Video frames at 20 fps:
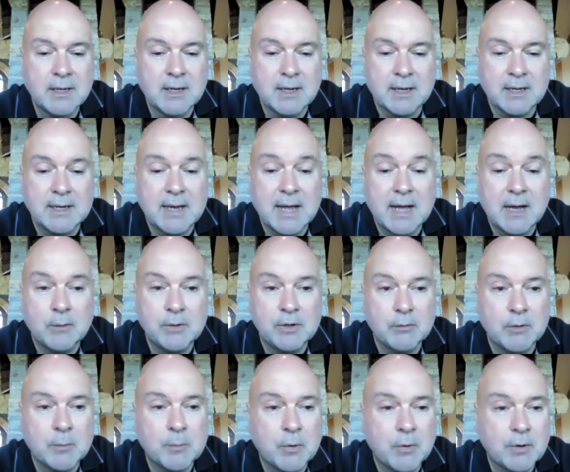how we
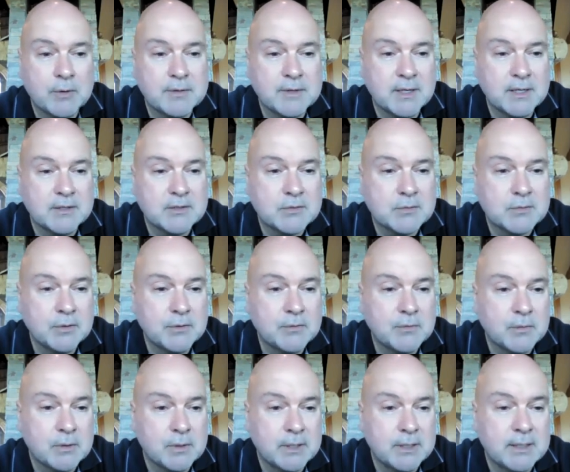report things
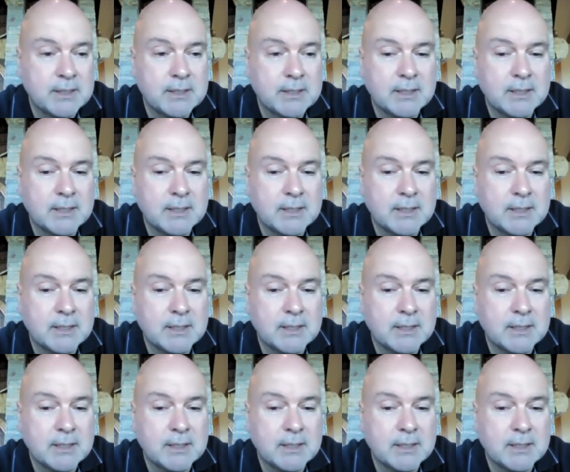truthfully.